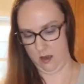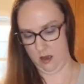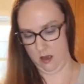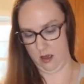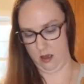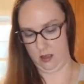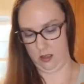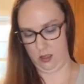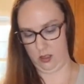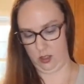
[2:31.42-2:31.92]

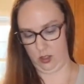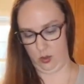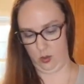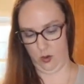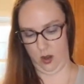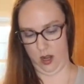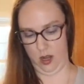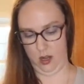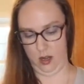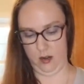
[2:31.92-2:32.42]

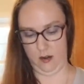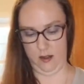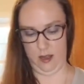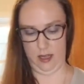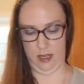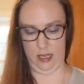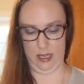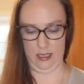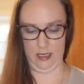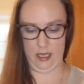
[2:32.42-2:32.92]
strainer. It
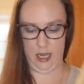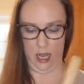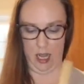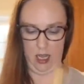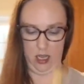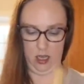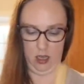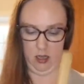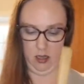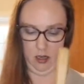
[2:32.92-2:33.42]
can take a
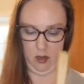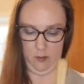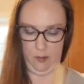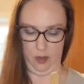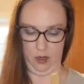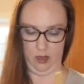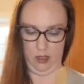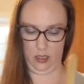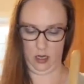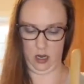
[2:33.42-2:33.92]
little bit of
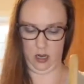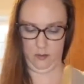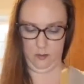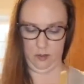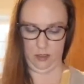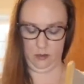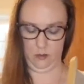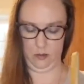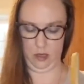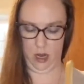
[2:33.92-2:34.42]
time
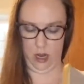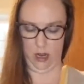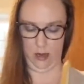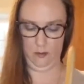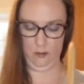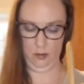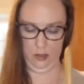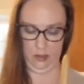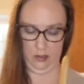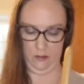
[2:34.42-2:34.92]

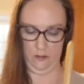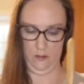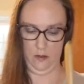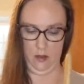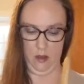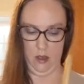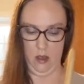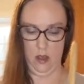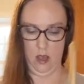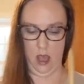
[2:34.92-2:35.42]
sometimes,
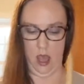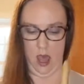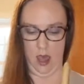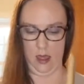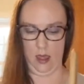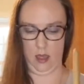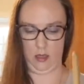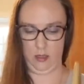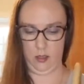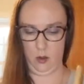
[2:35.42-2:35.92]
and
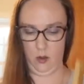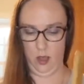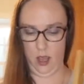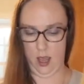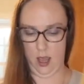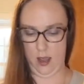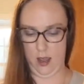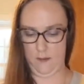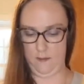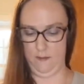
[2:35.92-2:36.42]
that's
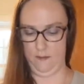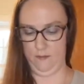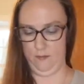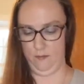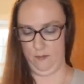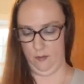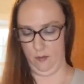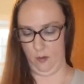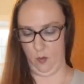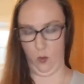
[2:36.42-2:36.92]
okay.
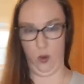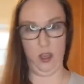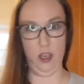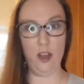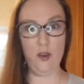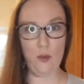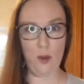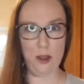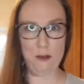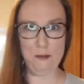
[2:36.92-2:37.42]
We can
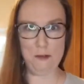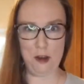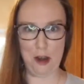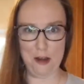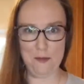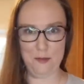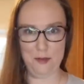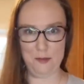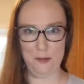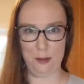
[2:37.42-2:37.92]
wait for our
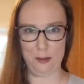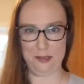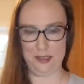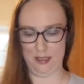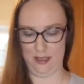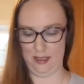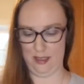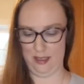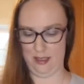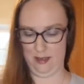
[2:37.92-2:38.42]

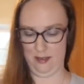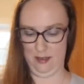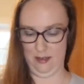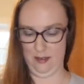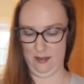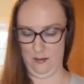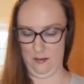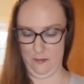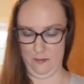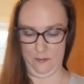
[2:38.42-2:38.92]
mimosas.
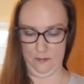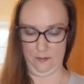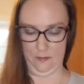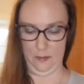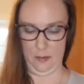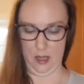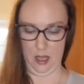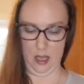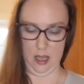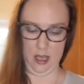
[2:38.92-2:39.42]

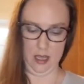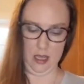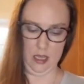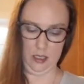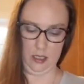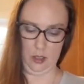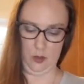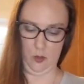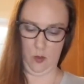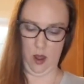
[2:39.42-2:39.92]
And this
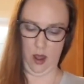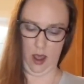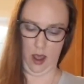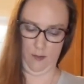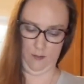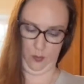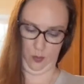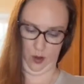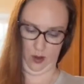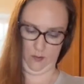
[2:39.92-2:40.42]
is why I
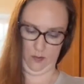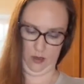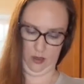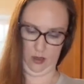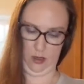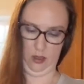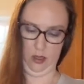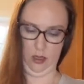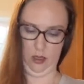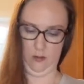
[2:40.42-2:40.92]
prepped a
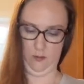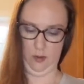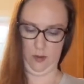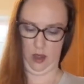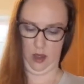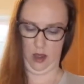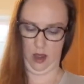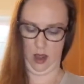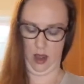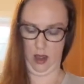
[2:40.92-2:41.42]
little bit
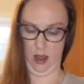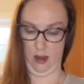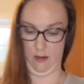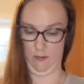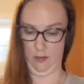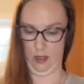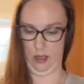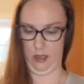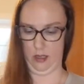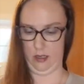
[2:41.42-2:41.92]
ahead,
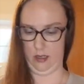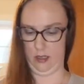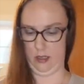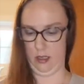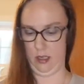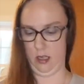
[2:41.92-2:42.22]
because